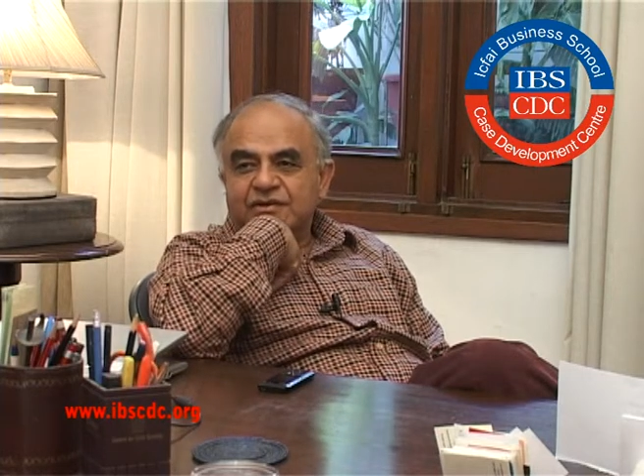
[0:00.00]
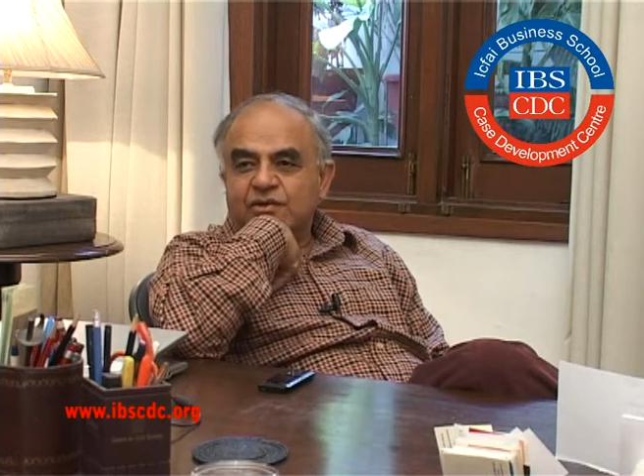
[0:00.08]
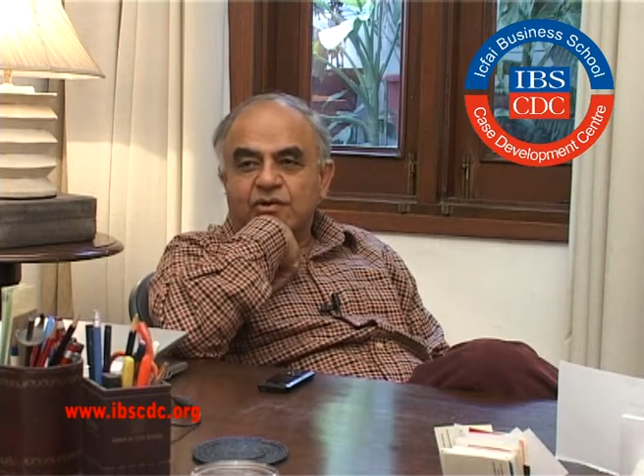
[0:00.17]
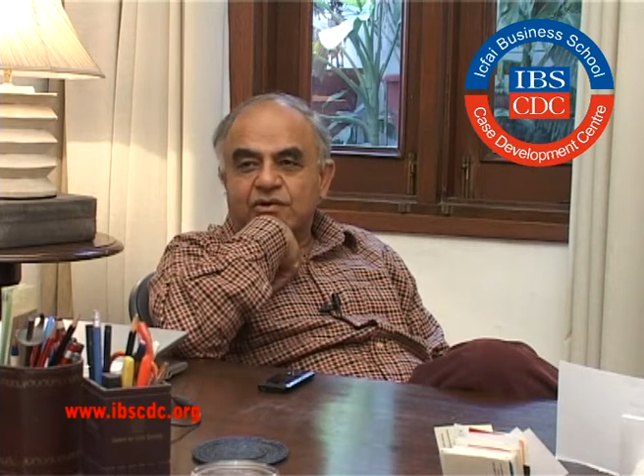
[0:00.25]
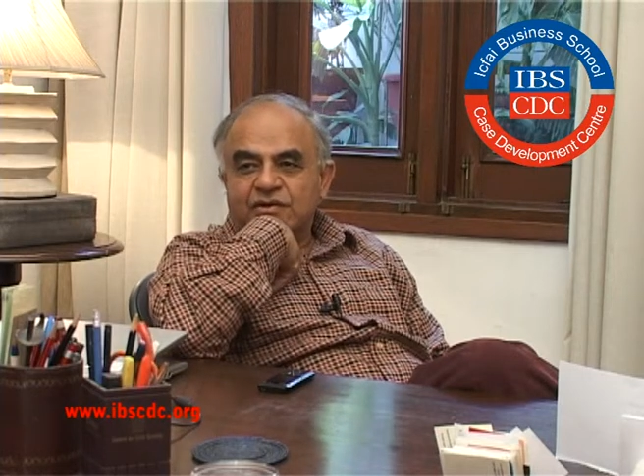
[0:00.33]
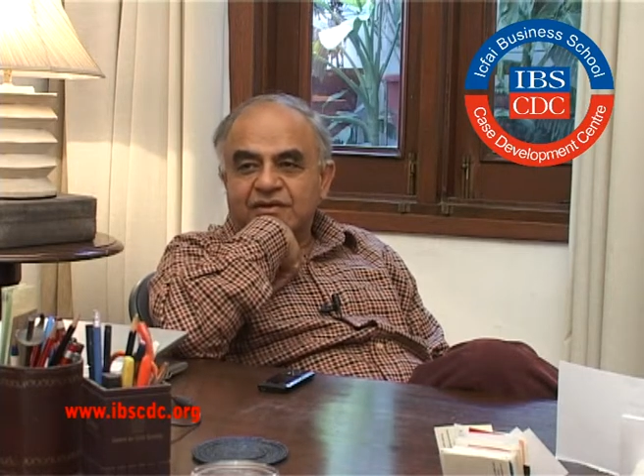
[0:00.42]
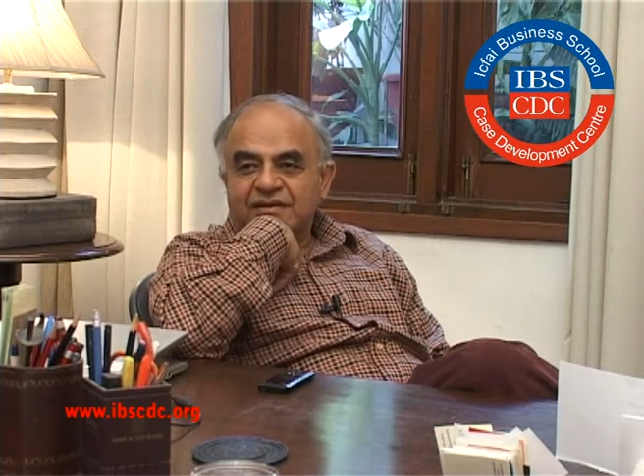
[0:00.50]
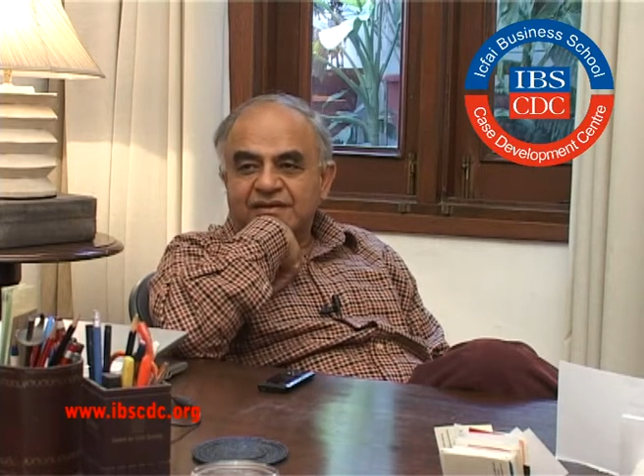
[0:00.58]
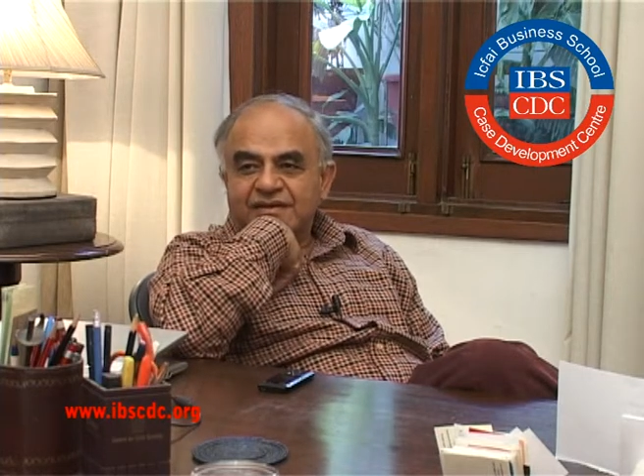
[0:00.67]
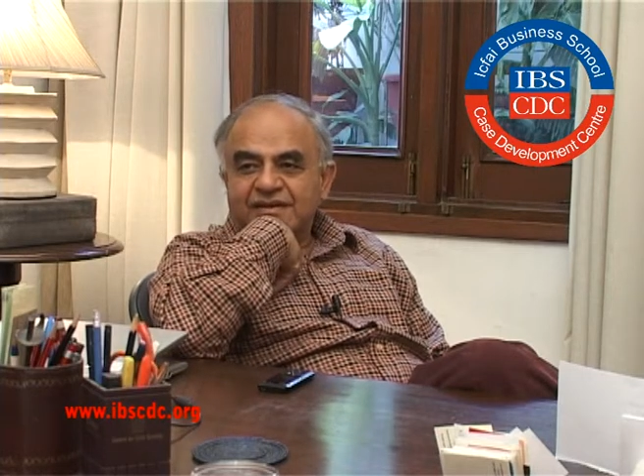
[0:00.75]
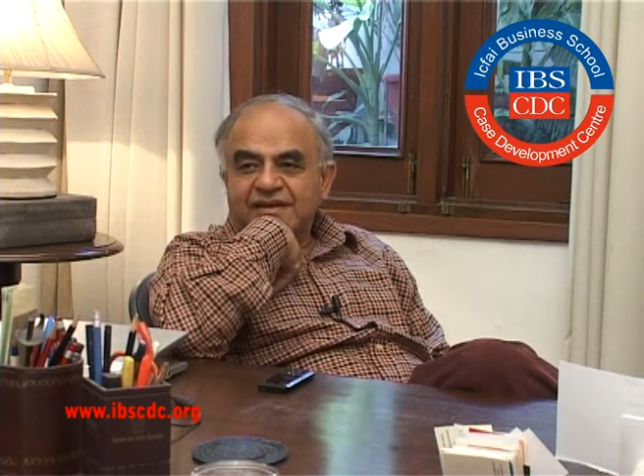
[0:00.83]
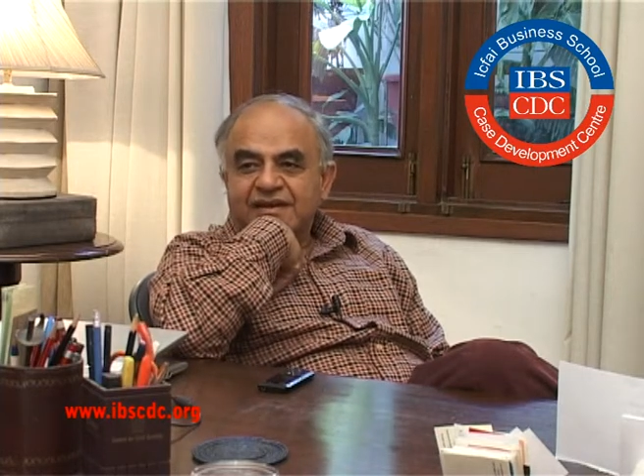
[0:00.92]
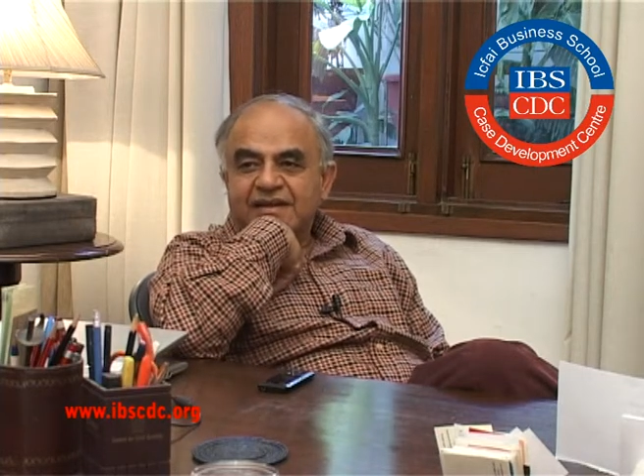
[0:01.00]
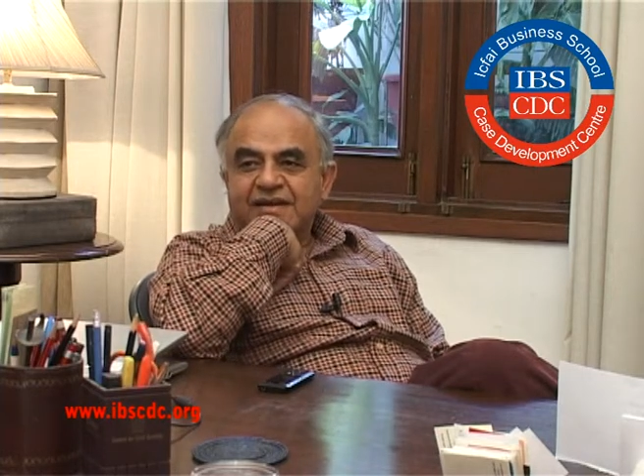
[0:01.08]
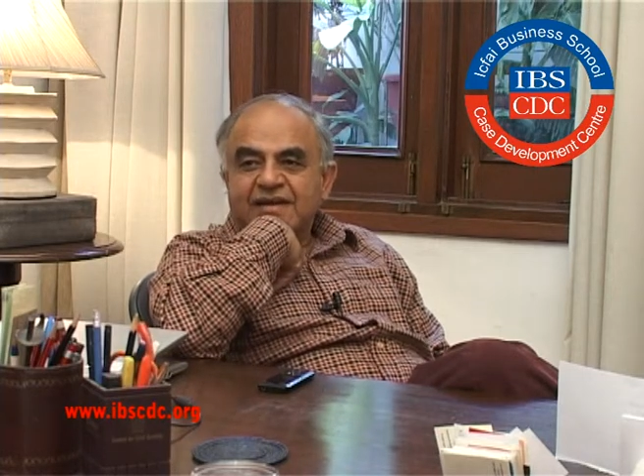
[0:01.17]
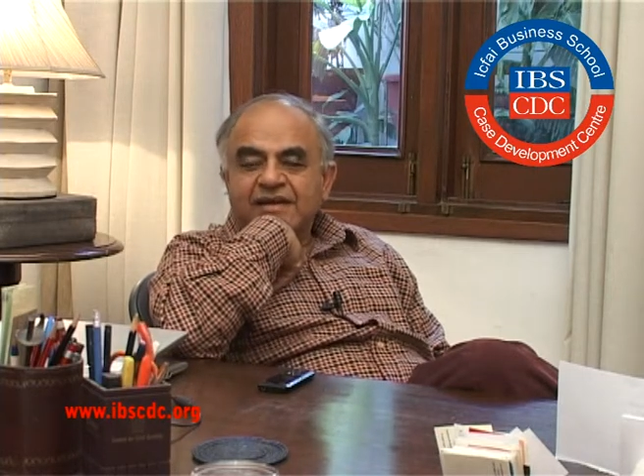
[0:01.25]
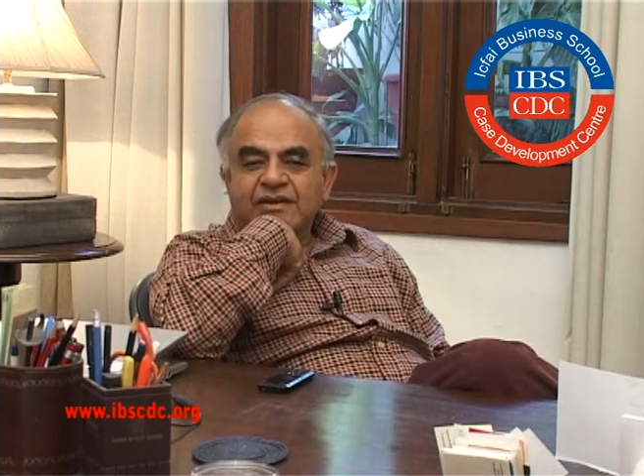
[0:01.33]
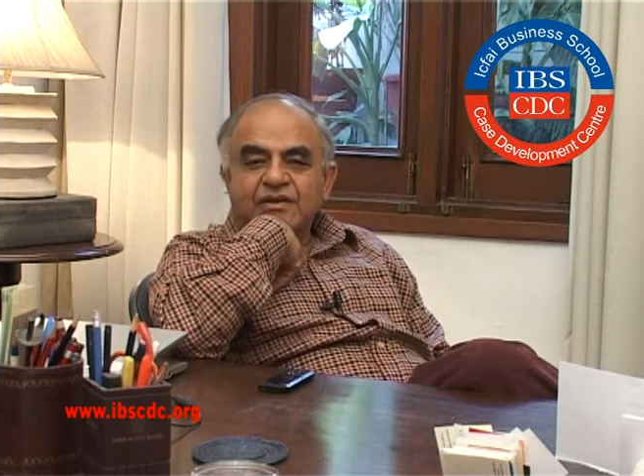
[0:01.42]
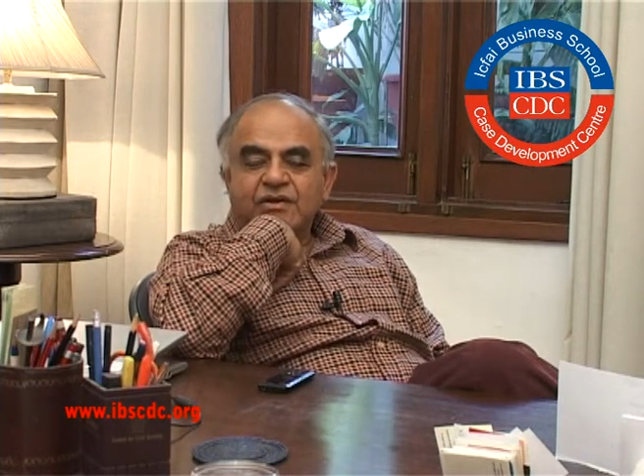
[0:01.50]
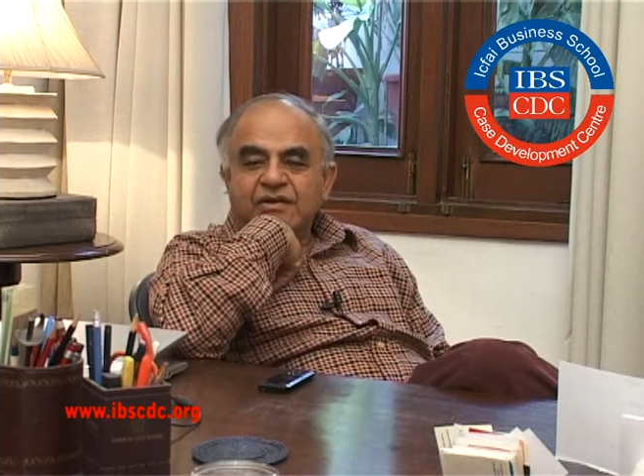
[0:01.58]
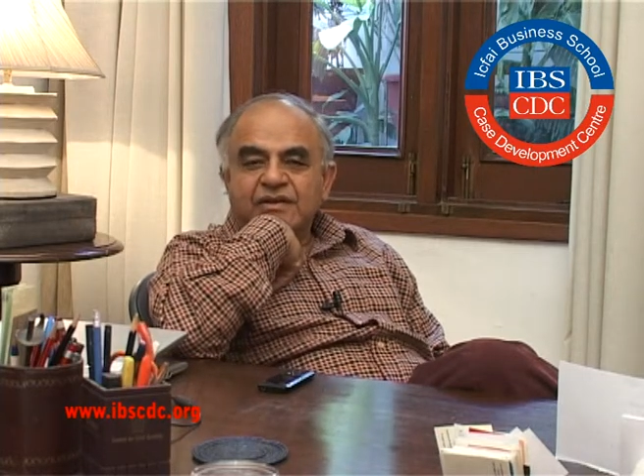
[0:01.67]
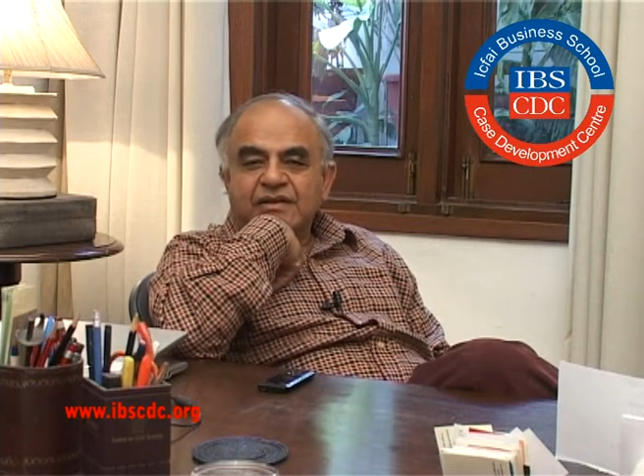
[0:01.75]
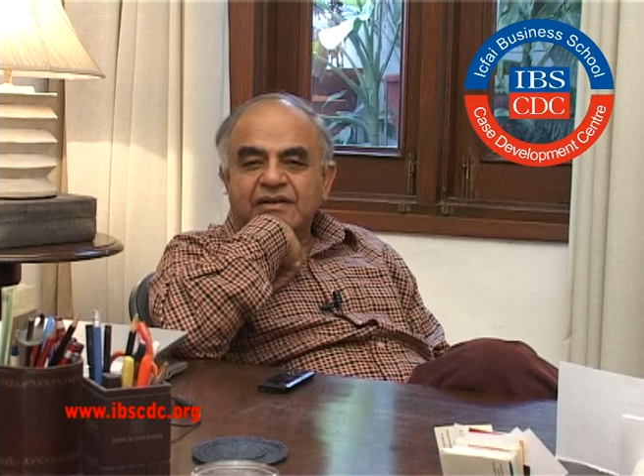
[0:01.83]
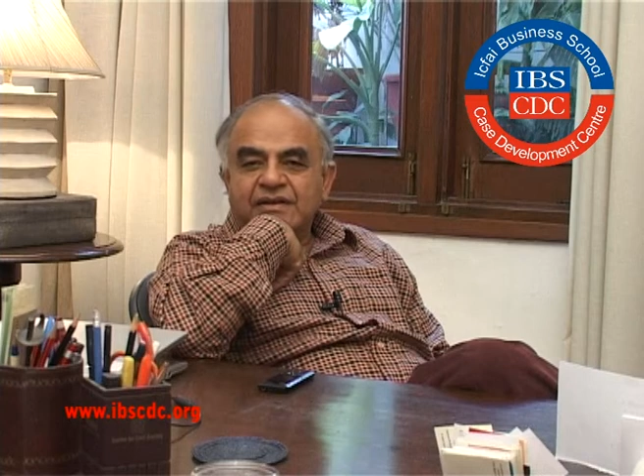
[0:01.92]
crook you know
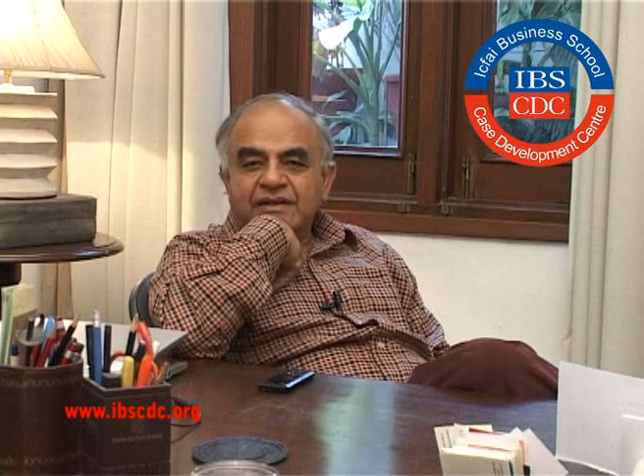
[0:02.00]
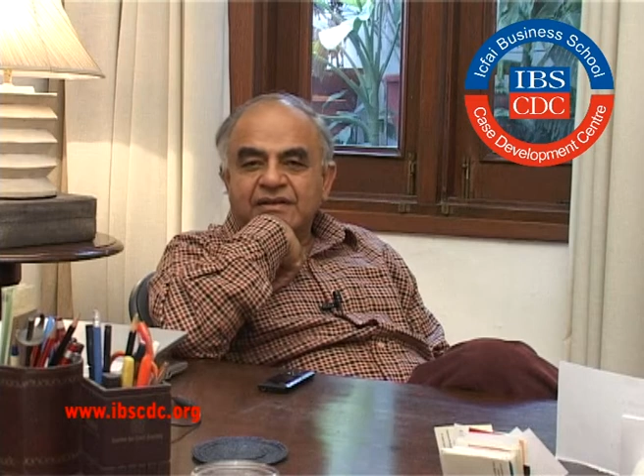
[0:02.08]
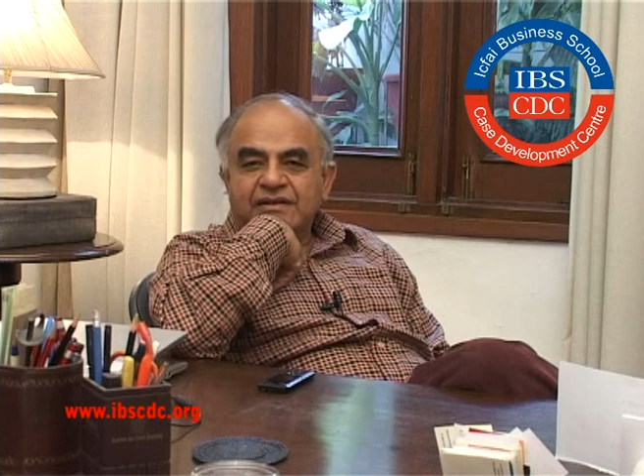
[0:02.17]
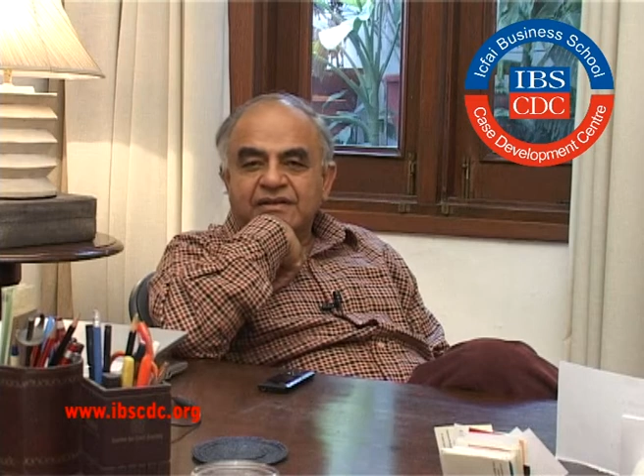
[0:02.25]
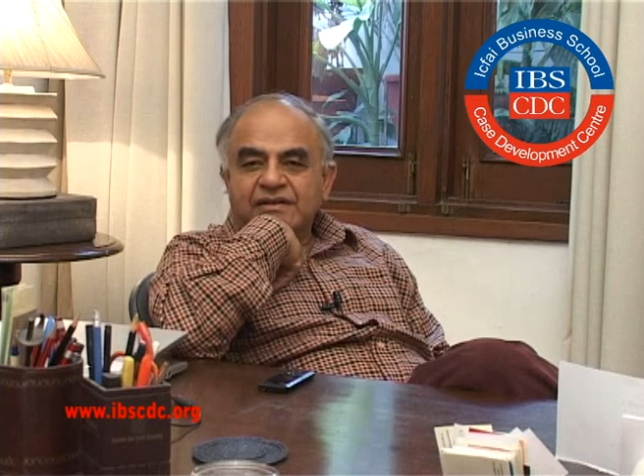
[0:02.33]
that